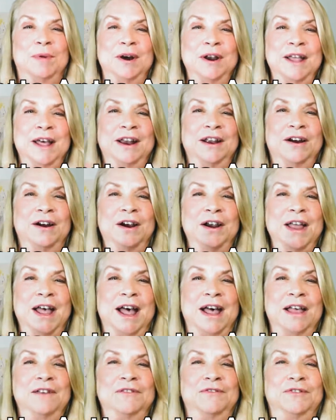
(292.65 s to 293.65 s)
Marnetta
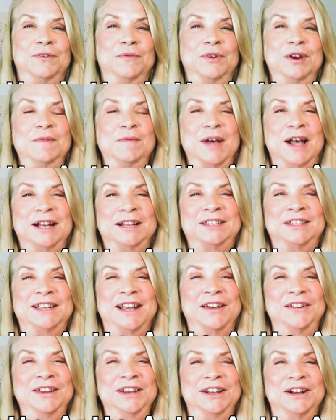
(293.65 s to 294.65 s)
Arnett from RE/MAX
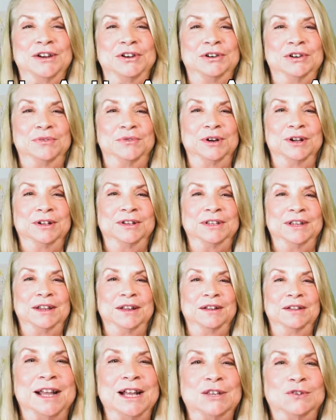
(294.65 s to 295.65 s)
Town & Country
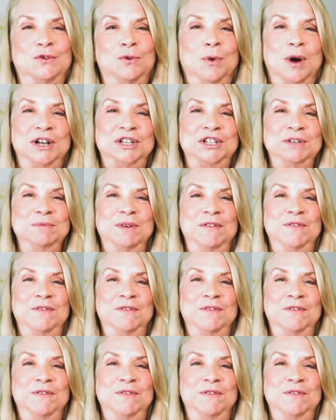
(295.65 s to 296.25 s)
Realty. Thanks for watching my